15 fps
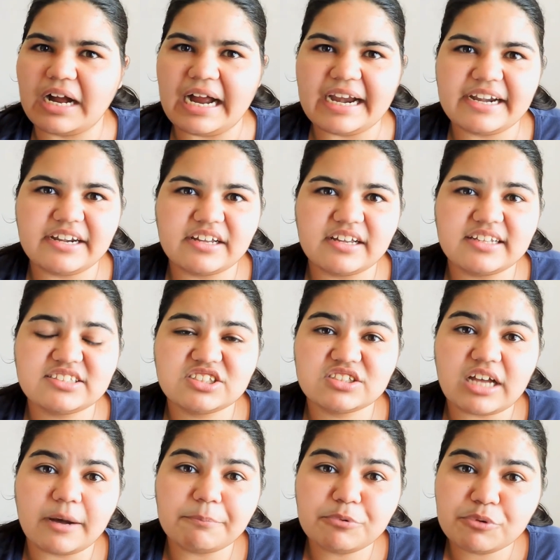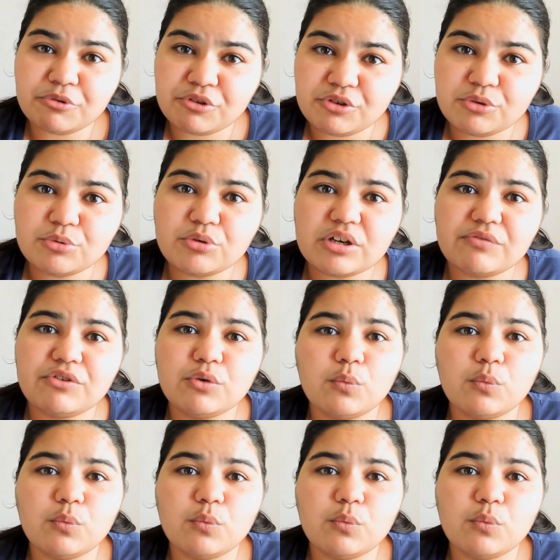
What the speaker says: and it's up to you if